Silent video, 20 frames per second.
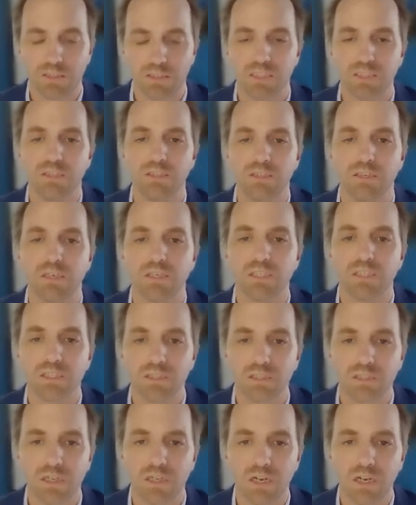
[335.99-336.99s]
This is a
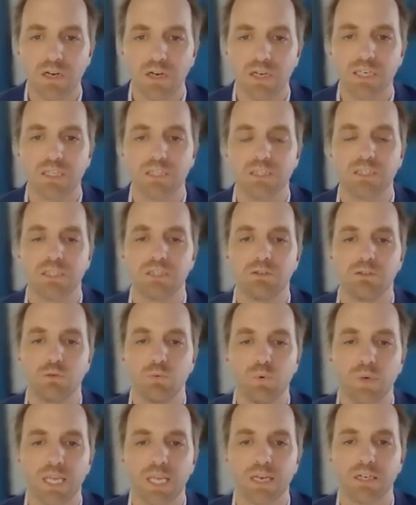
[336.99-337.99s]
slight
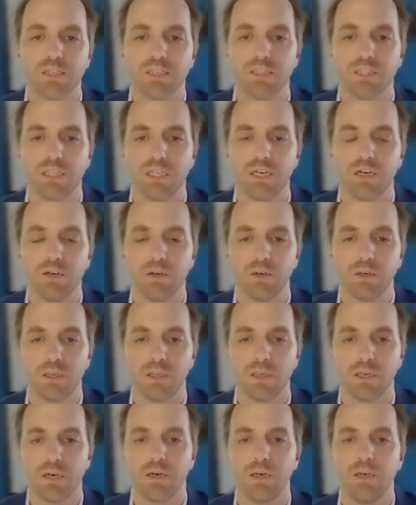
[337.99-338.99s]
tweak to the
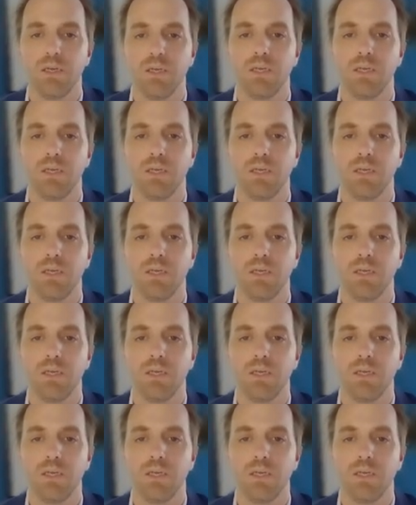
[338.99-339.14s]
earlier